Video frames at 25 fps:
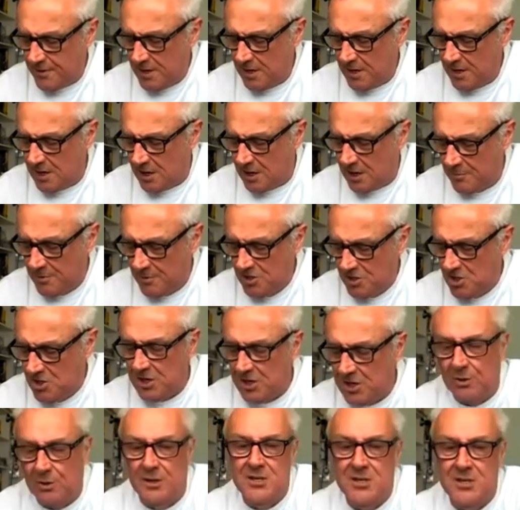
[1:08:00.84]
ARM had
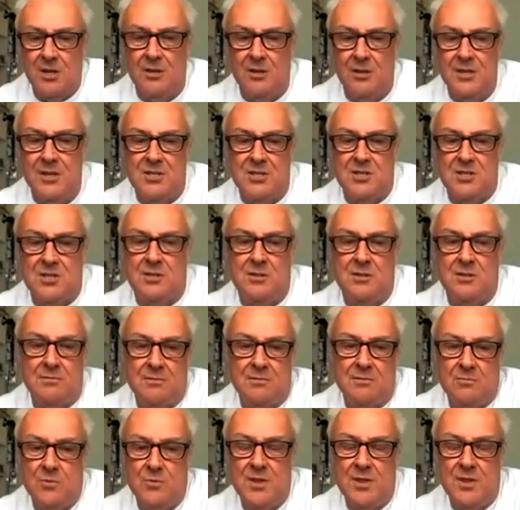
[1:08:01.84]
generally done this
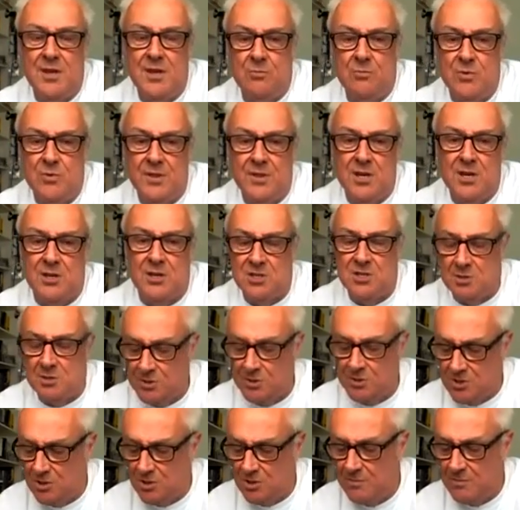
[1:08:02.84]
with
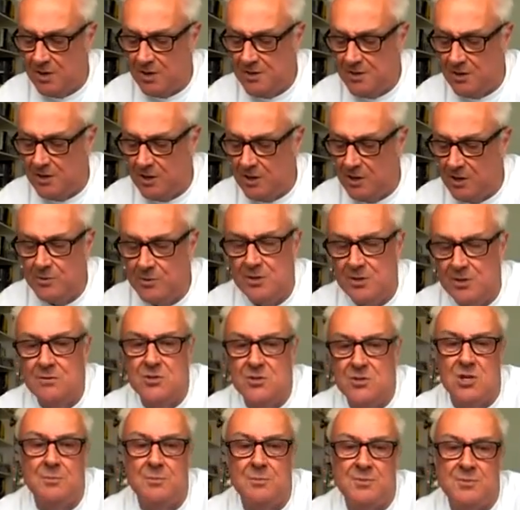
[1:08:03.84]
customers who made their own
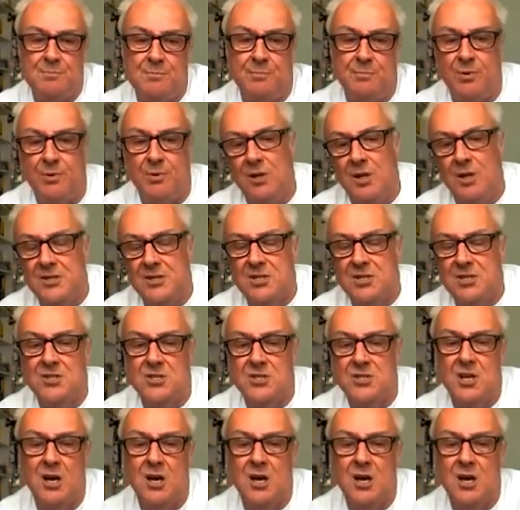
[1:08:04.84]
chips but licensing ARM